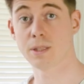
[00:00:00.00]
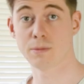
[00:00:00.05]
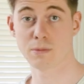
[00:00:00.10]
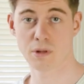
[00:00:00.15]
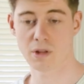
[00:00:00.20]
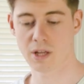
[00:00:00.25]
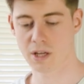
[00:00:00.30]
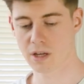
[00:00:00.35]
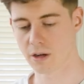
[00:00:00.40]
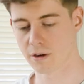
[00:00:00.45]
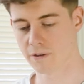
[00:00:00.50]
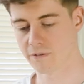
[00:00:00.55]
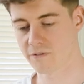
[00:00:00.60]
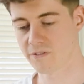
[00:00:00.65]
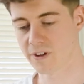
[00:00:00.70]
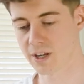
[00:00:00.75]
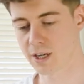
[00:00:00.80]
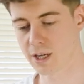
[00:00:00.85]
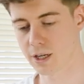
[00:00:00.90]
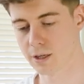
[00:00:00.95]
seem that they kind of
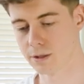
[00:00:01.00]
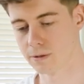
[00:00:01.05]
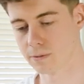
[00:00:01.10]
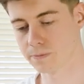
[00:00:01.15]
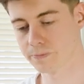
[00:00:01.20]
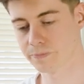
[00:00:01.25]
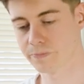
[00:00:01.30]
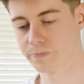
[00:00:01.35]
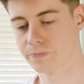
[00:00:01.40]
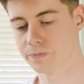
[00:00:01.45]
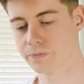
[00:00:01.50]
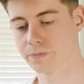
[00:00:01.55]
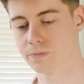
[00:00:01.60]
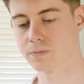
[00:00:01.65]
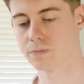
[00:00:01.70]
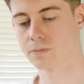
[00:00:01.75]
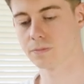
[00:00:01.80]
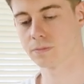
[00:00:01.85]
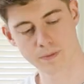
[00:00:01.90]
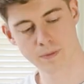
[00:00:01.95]
fit in.
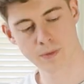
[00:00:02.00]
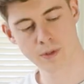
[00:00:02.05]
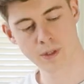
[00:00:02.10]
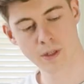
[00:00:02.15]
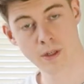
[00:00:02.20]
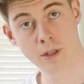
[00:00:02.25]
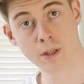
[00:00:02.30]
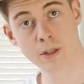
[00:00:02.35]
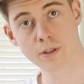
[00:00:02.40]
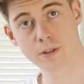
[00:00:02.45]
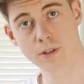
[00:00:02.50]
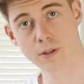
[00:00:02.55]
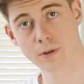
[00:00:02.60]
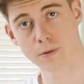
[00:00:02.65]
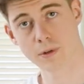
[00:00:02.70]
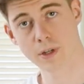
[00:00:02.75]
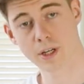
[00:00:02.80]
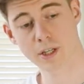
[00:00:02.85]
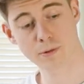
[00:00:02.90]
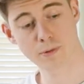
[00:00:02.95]
So
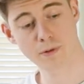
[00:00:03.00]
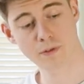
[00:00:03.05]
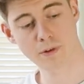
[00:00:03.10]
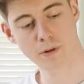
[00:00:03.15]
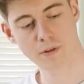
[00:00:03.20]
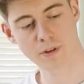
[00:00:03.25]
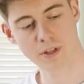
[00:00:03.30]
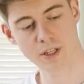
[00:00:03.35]
next we've got